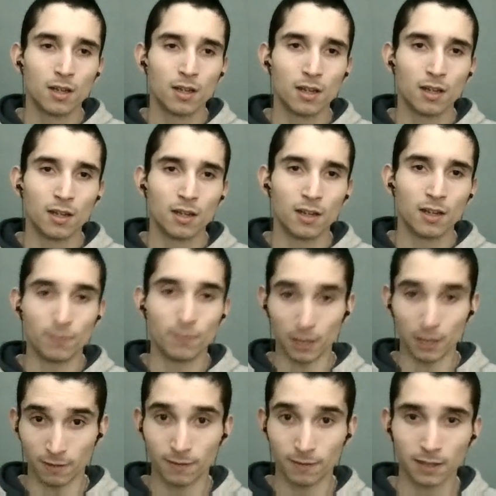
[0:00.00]
and very
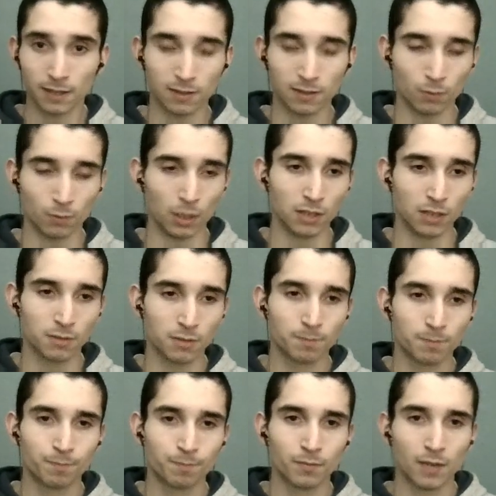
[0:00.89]
effective ways,
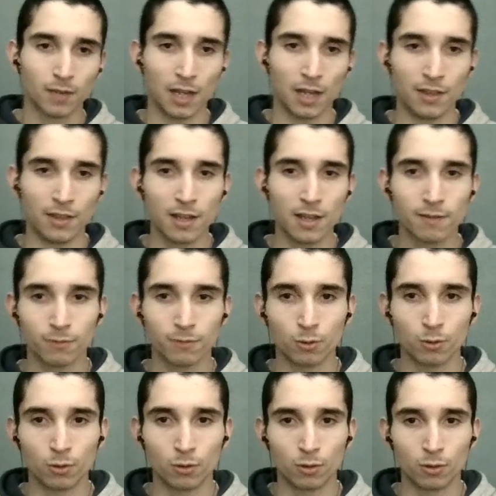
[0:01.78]
and
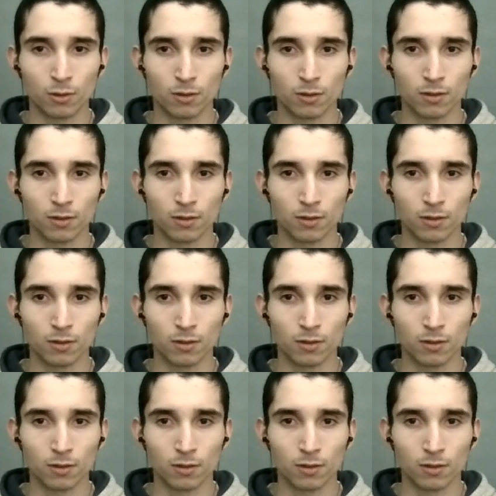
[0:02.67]
therefore